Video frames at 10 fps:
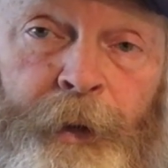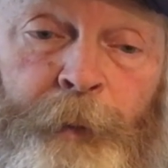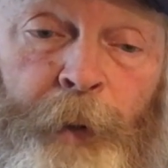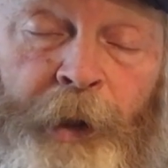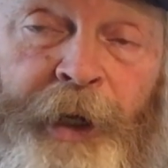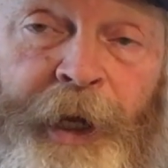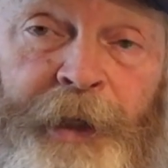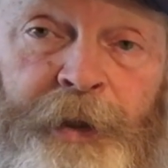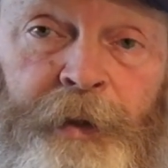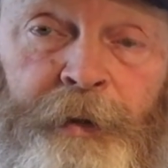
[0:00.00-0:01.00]

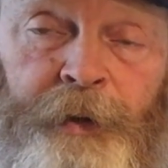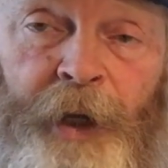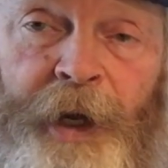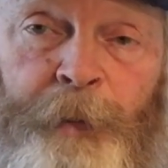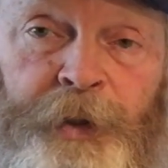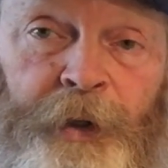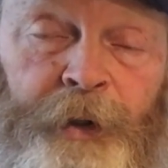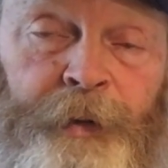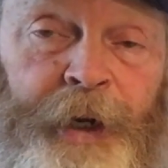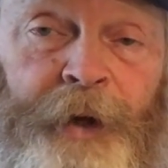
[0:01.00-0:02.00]
podcast to
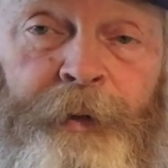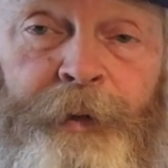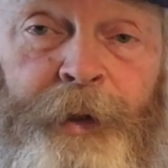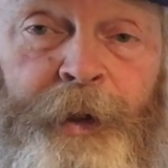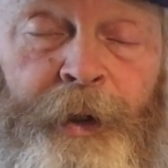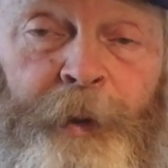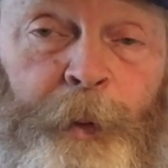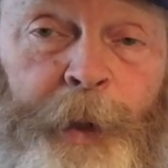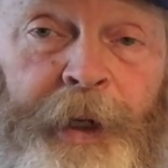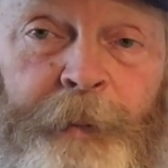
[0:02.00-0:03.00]
Amazon. Now, am I
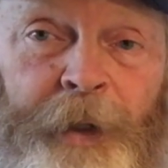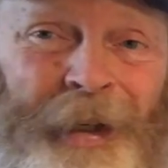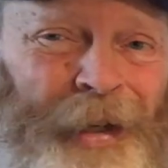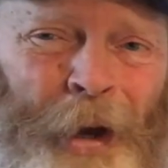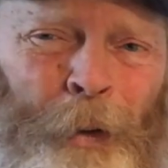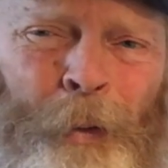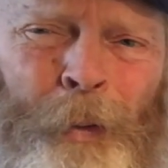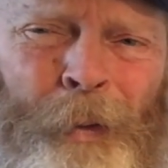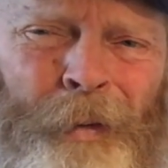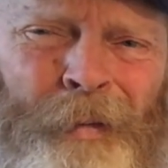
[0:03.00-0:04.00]
making money? No.